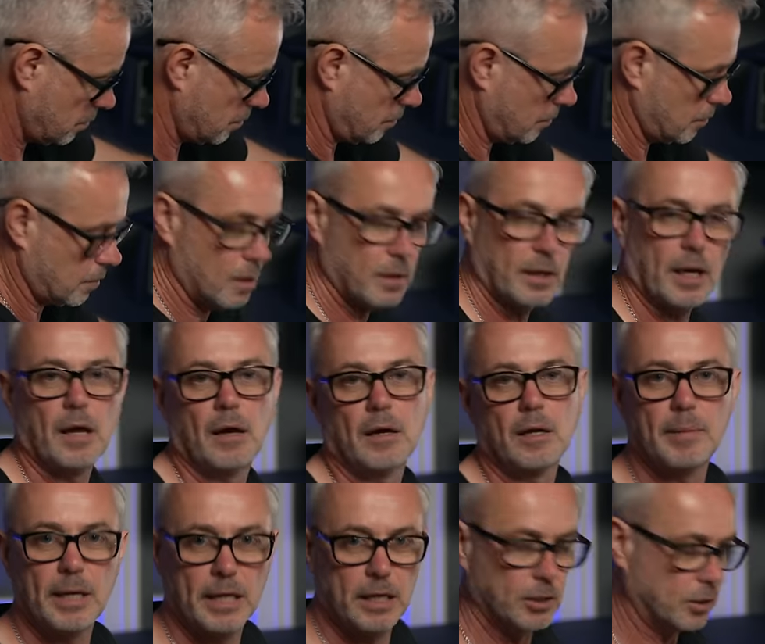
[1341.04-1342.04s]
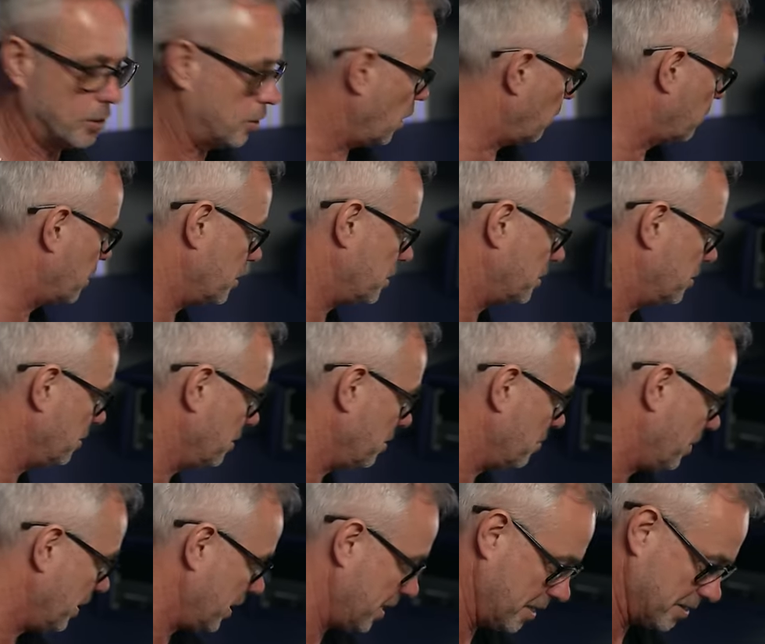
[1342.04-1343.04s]
I'm gonna do it a
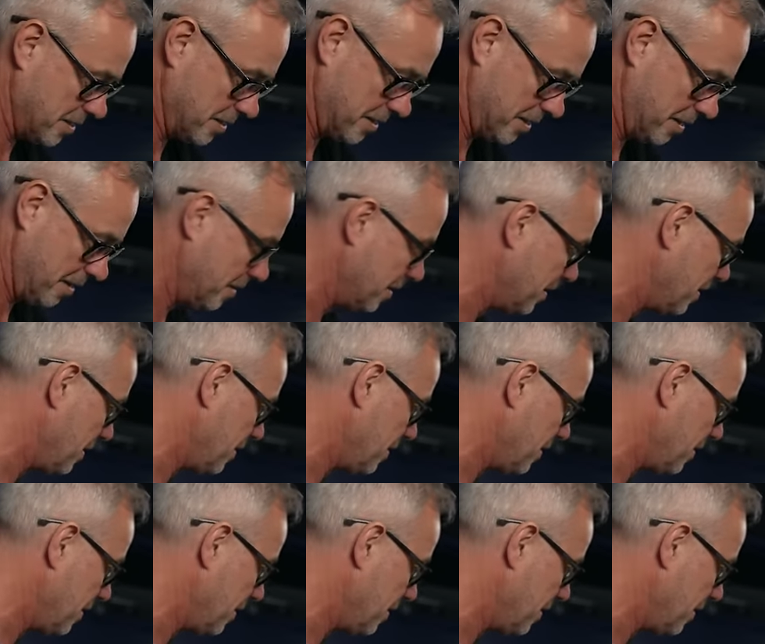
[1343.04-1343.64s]
bit easier than that.